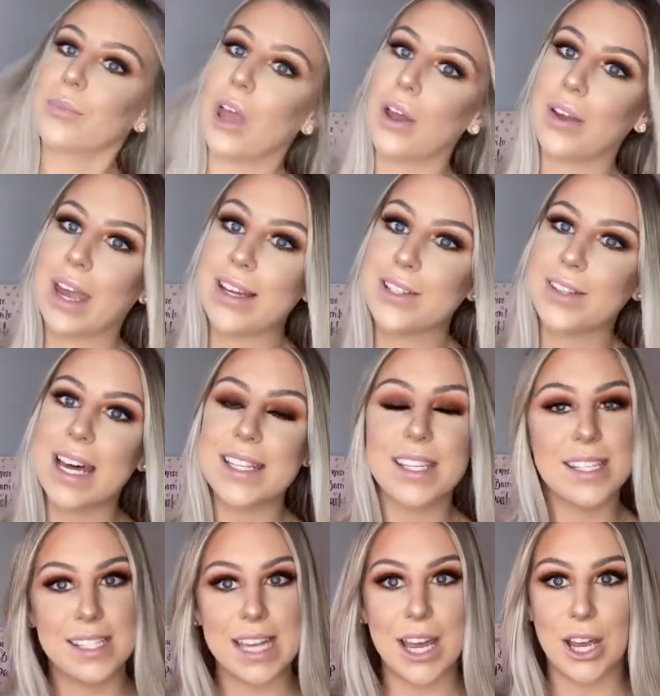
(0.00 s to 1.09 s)
Okay, so that's the
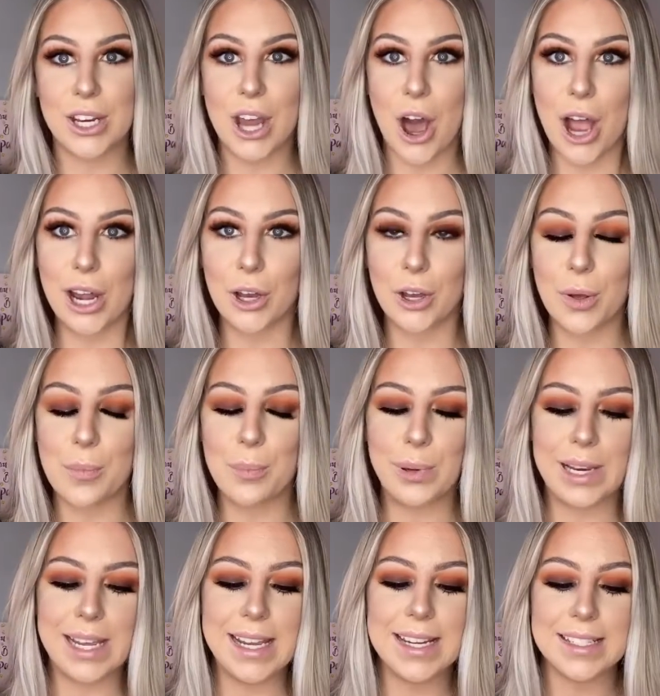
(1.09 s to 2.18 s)
second eye look
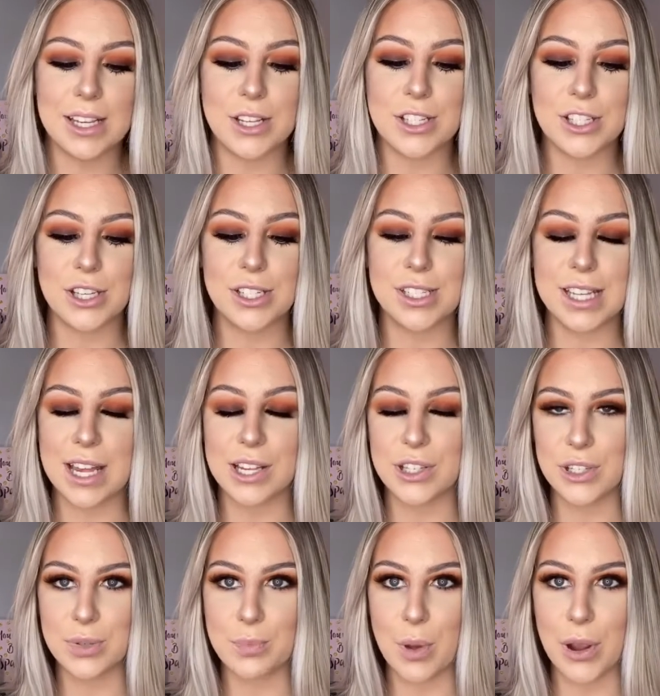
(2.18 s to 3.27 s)
complete. It's our sunset
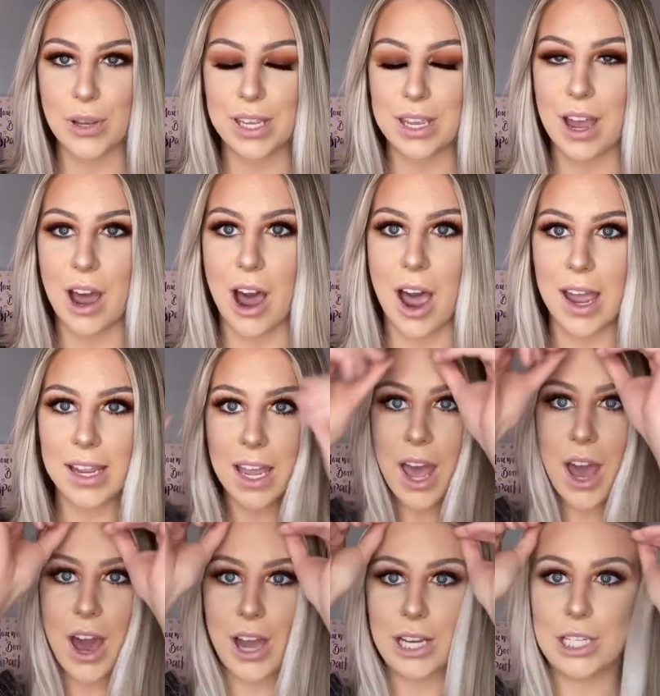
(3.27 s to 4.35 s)
smoky eye.
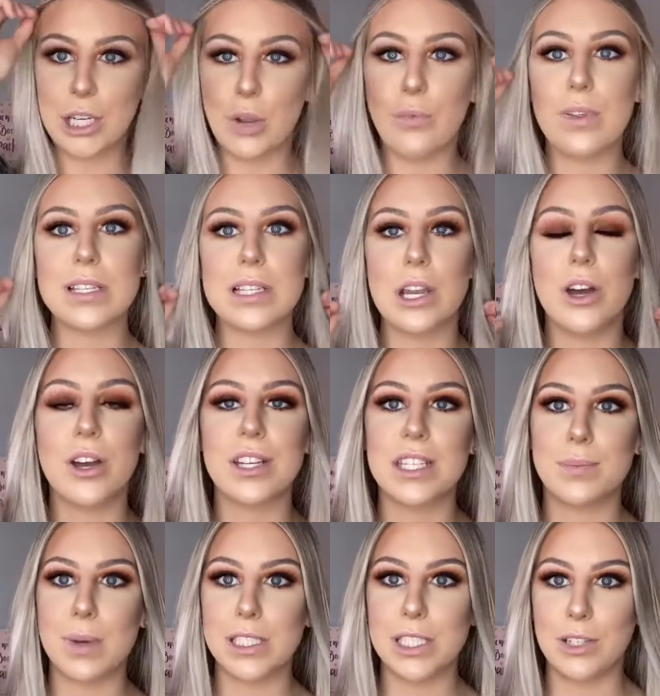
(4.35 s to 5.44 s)
I love this look,
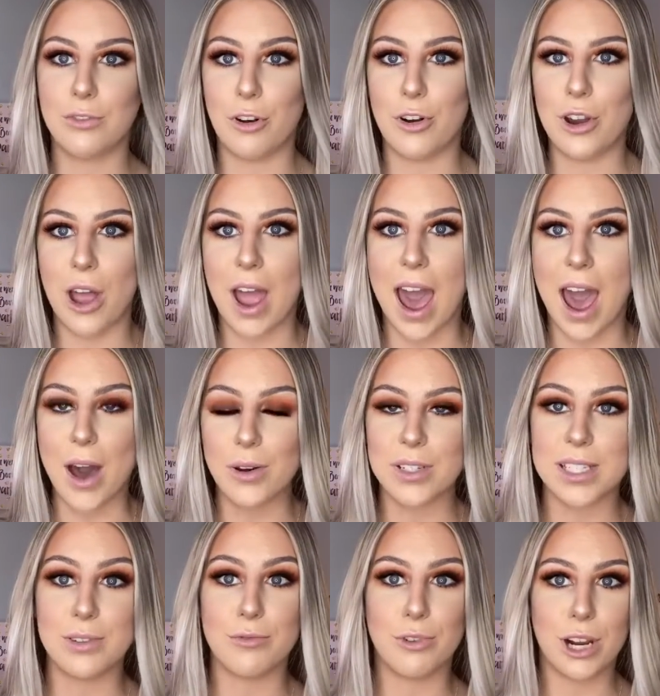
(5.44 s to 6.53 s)
especially for a night out,
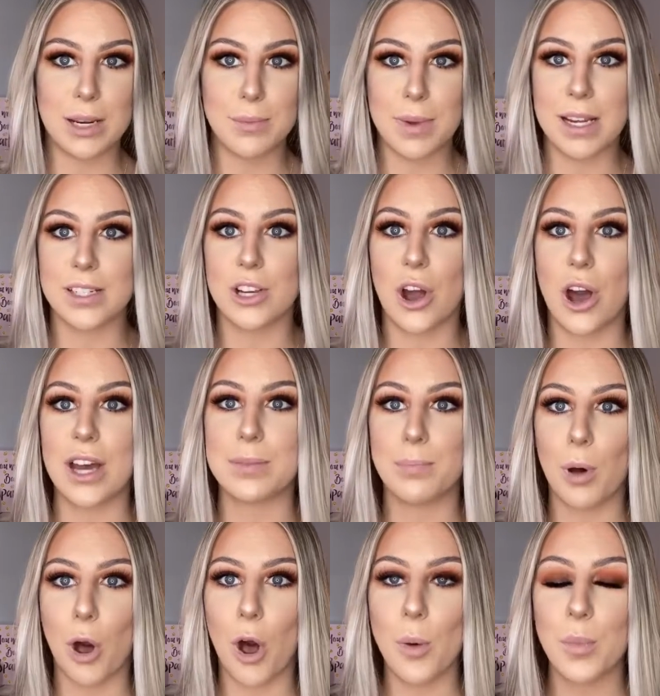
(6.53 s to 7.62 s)
because it really makes your eyes
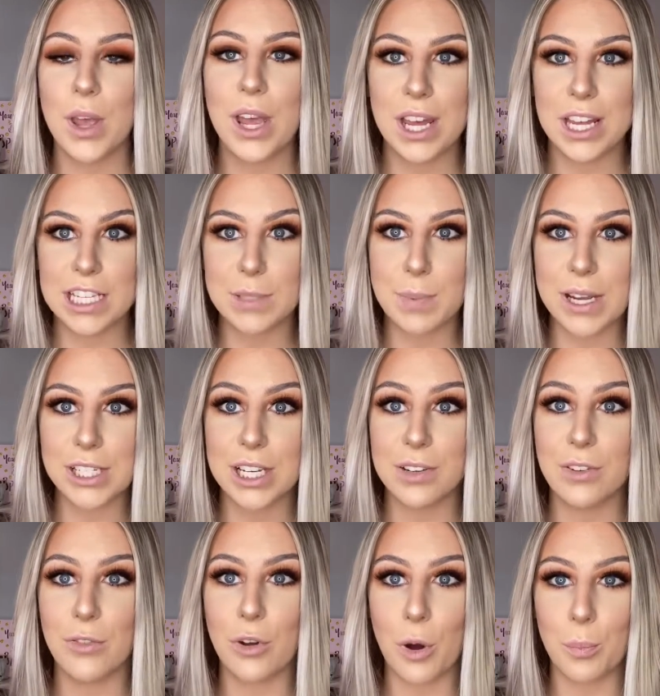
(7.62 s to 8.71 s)
pop, especially if
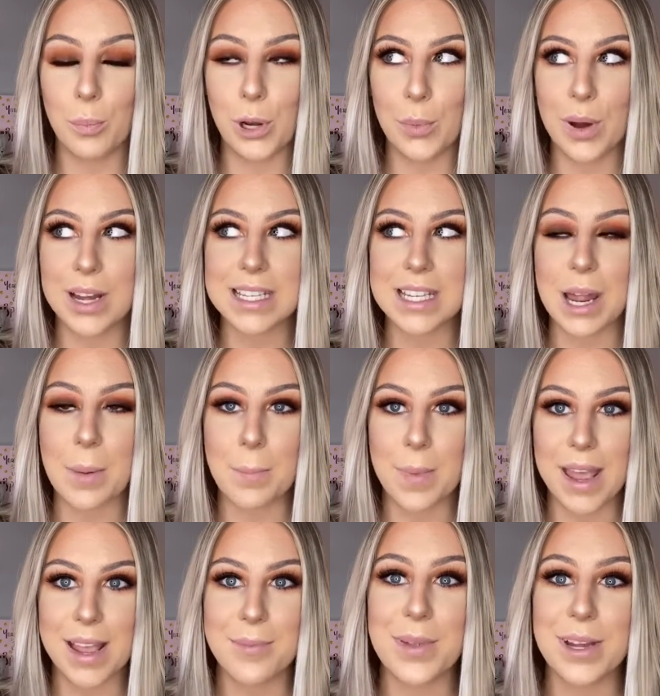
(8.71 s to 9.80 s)
you've got blue eyes like
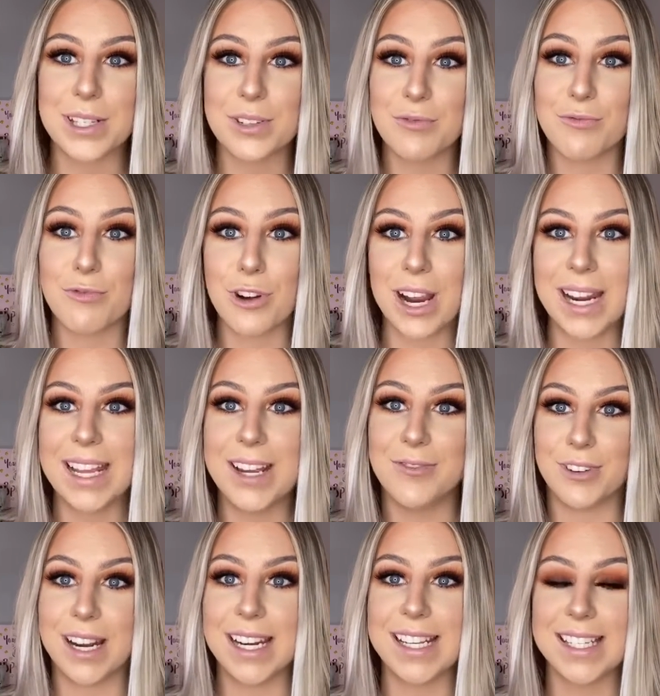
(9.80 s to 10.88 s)
me. It makes them
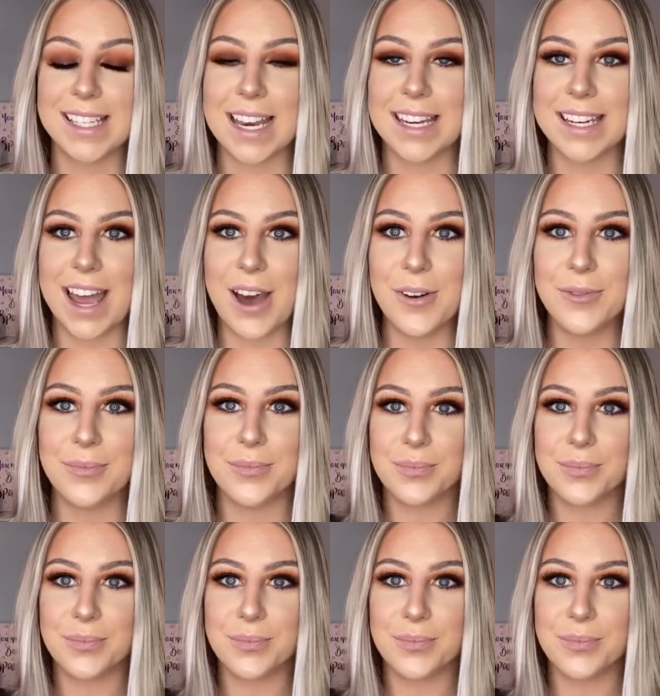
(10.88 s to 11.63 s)
really stand out.